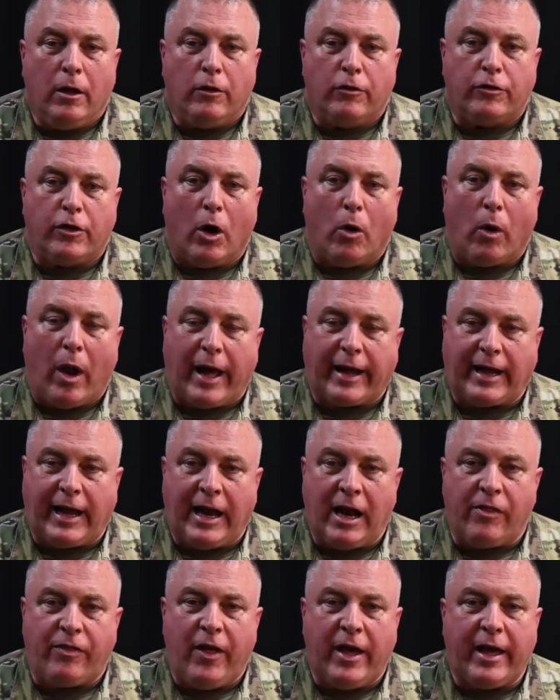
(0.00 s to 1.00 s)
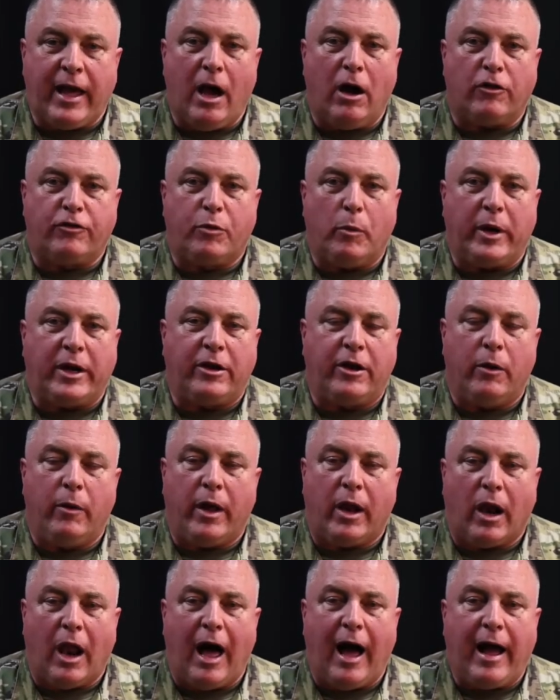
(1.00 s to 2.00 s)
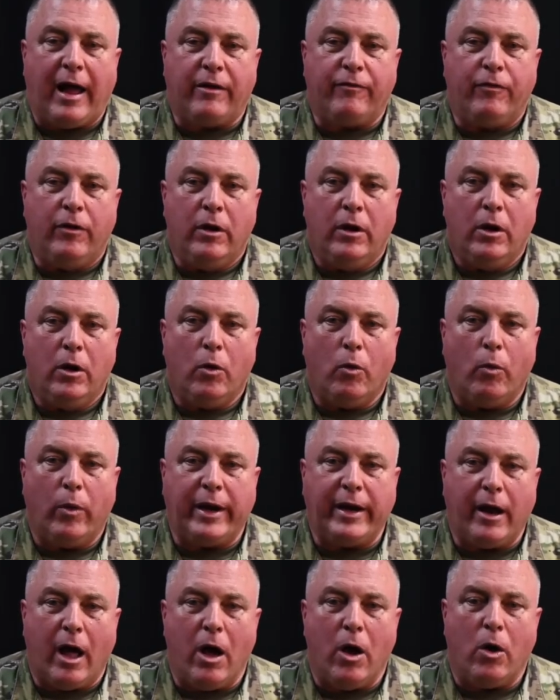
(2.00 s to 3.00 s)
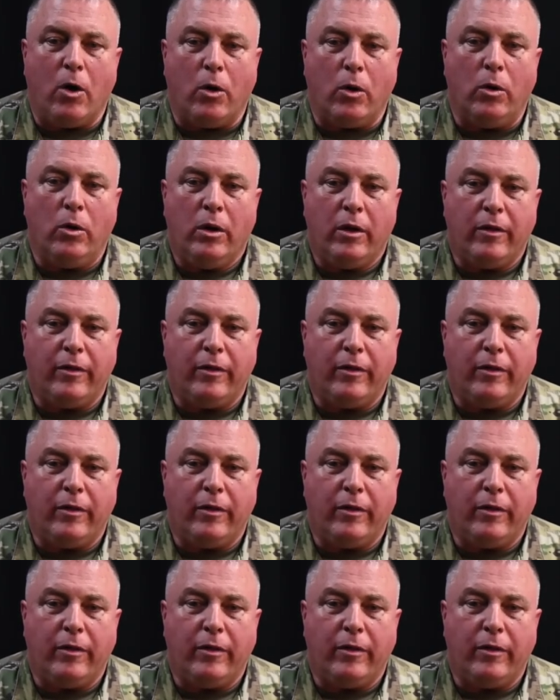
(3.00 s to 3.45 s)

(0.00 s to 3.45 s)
So like anything else we do at life, we know